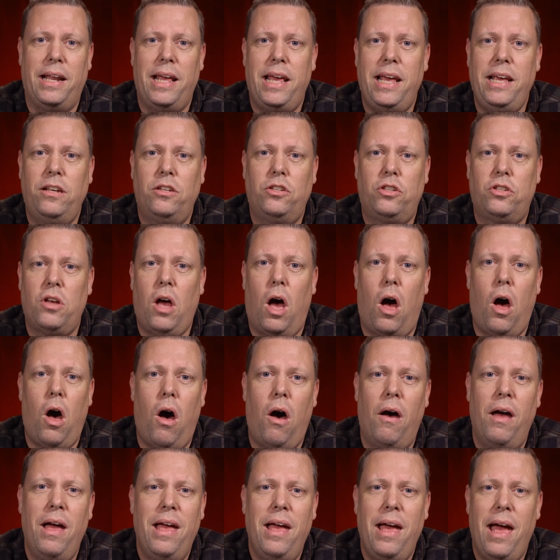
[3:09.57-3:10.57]
He
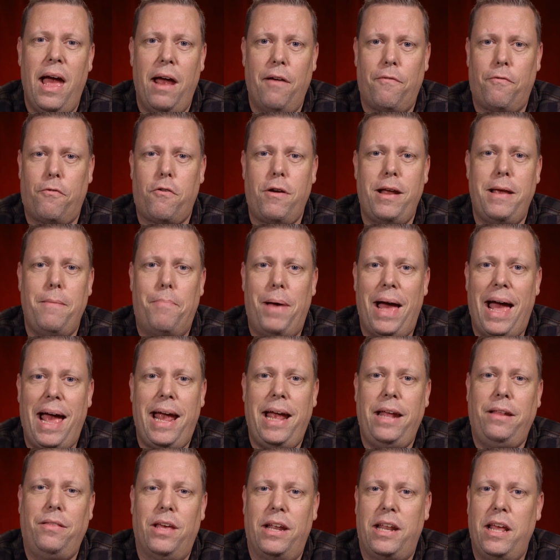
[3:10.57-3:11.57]
saw every
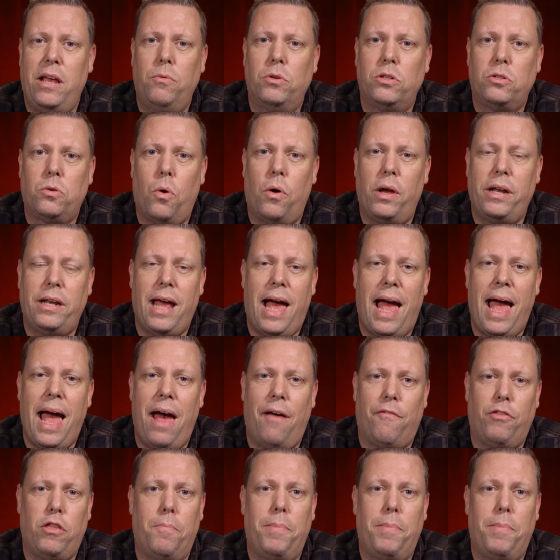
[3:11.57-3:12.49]
pain that he was going to have,